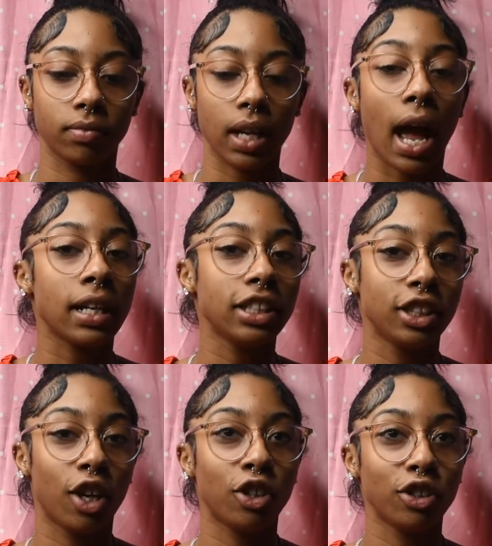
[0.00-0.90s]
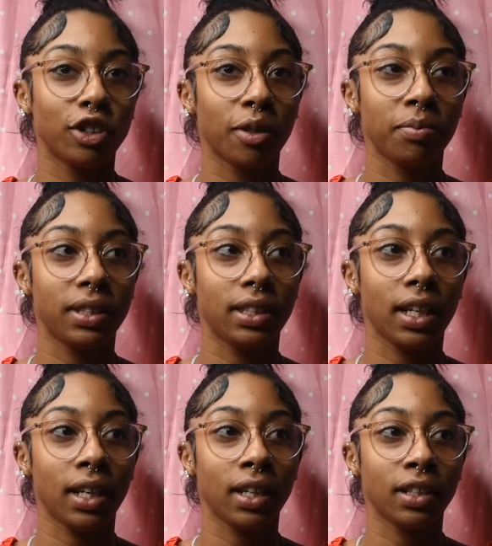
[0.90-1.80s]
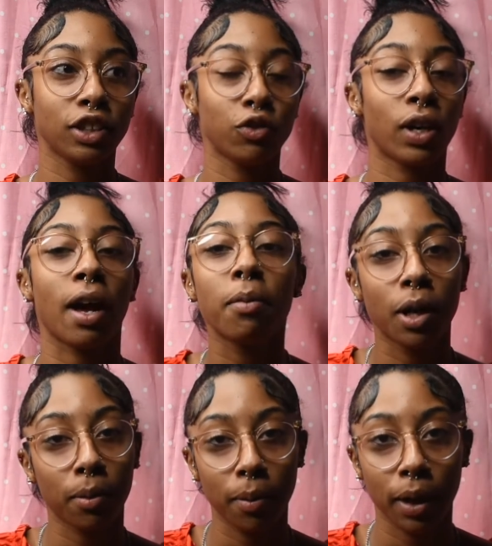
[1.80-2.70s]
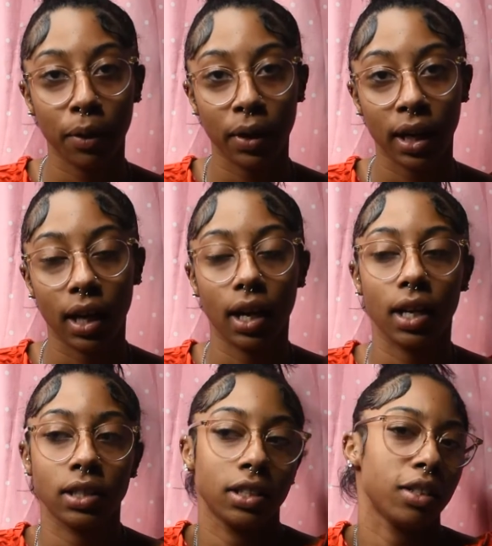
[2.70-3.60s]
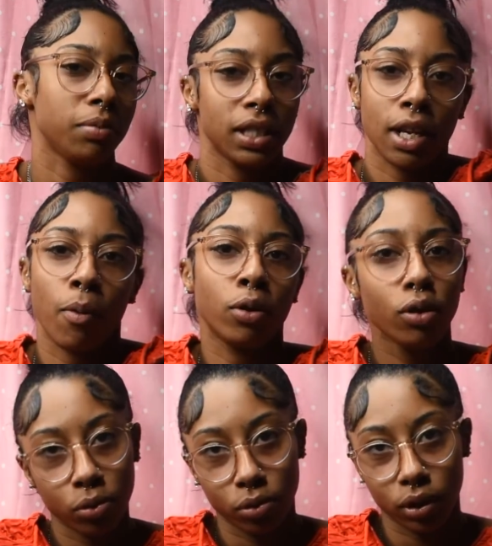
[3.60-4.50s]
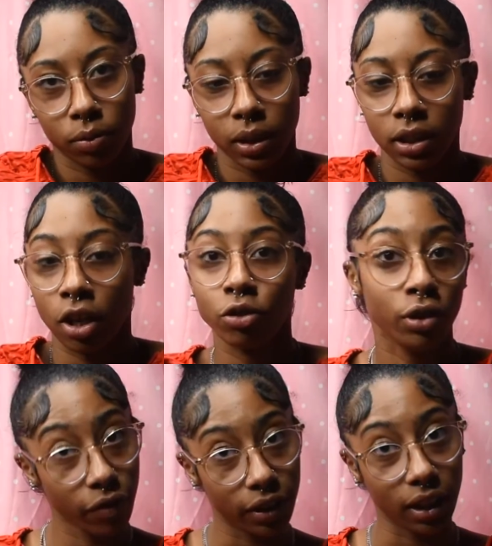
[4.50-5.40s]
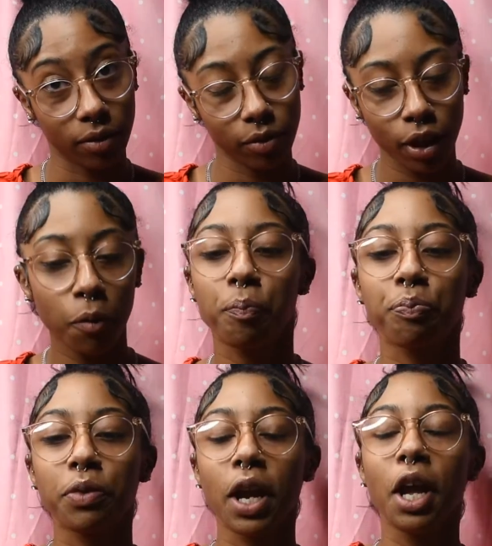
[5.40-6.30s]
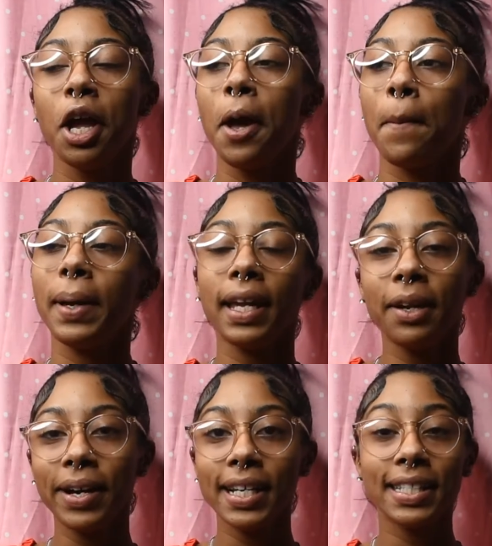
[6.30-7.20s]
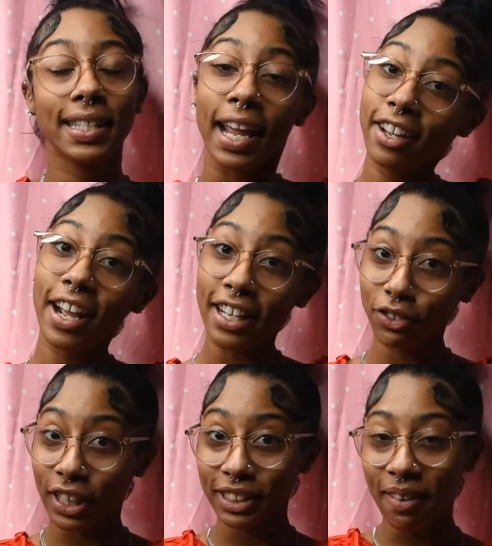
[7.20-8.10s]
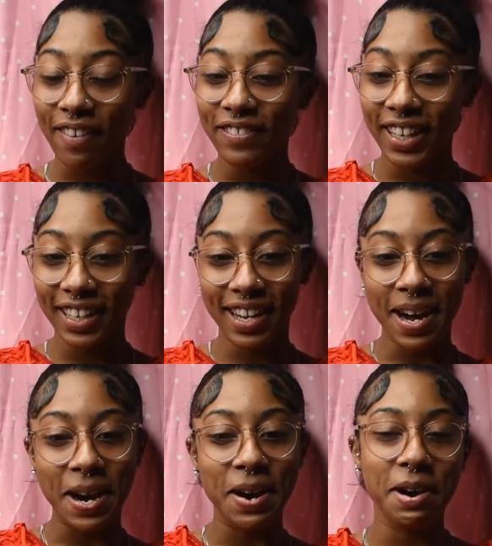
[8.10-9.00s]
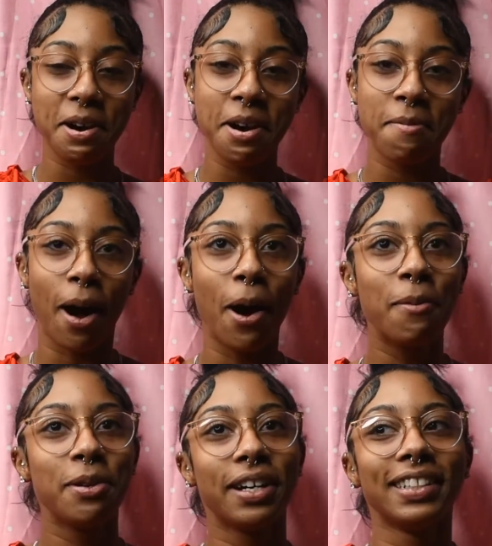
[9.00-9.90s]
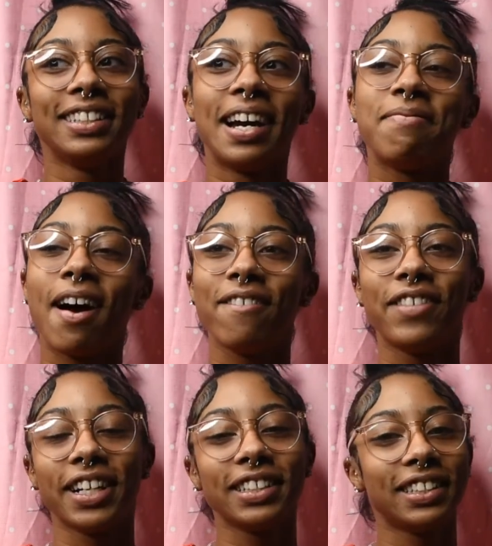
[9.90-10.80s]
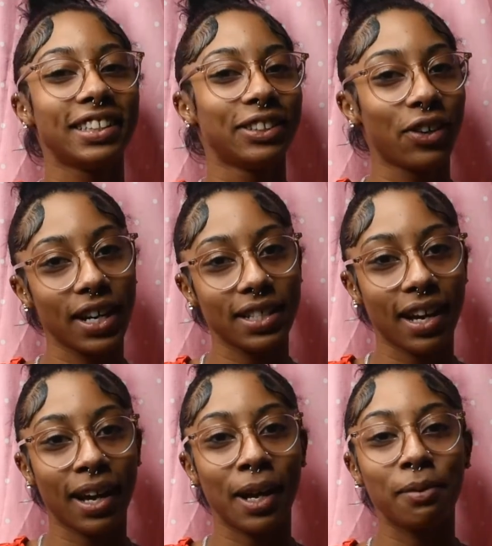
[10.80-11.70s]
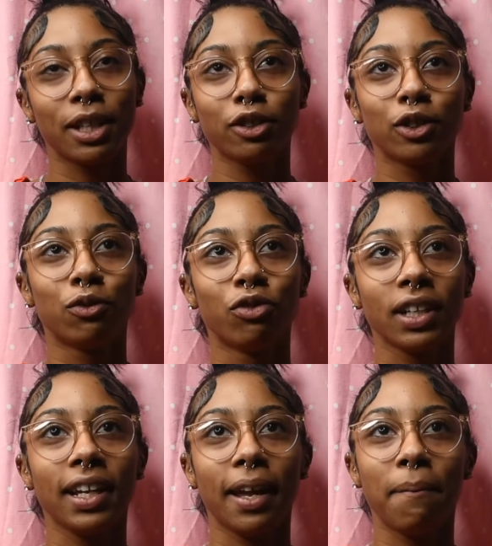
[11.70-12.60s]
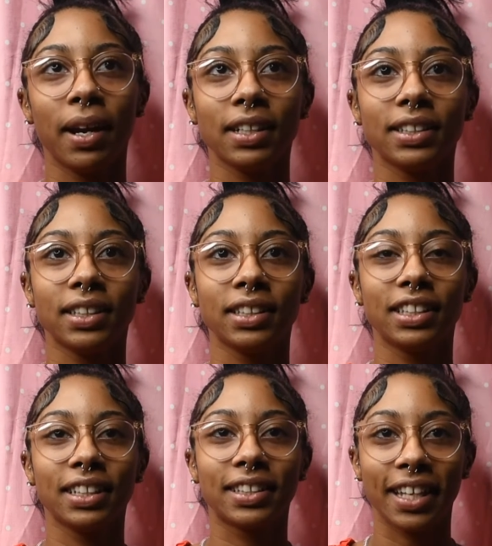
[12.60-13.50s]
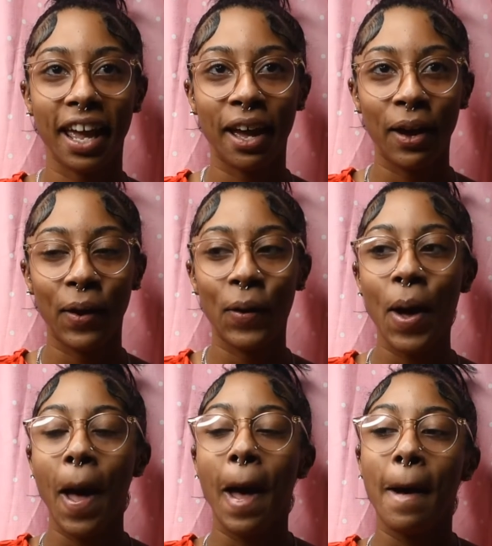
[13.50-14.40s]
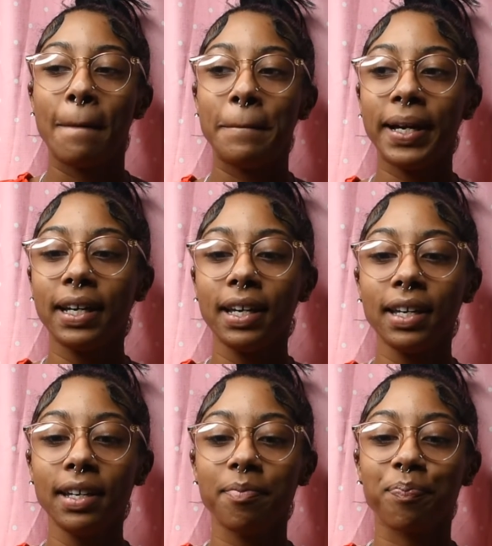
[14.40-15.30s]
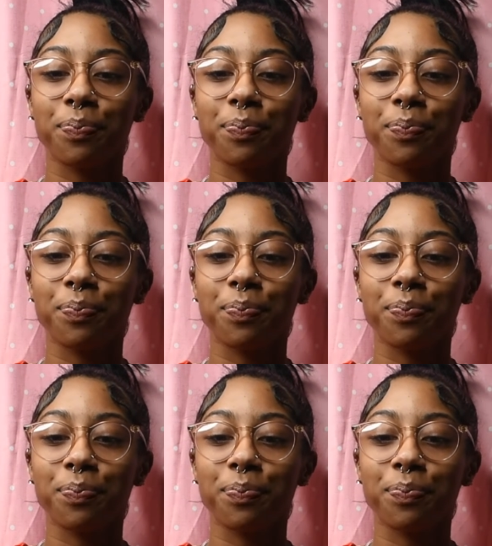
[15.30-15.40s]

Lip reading: I just know some things when I become a parent, it's just some things I won't do. Some things I'll do differently, you know? But anyways, thank you guys for watching my video. I hope you enjoyed my first story time. This was really embarrassing to tell. But,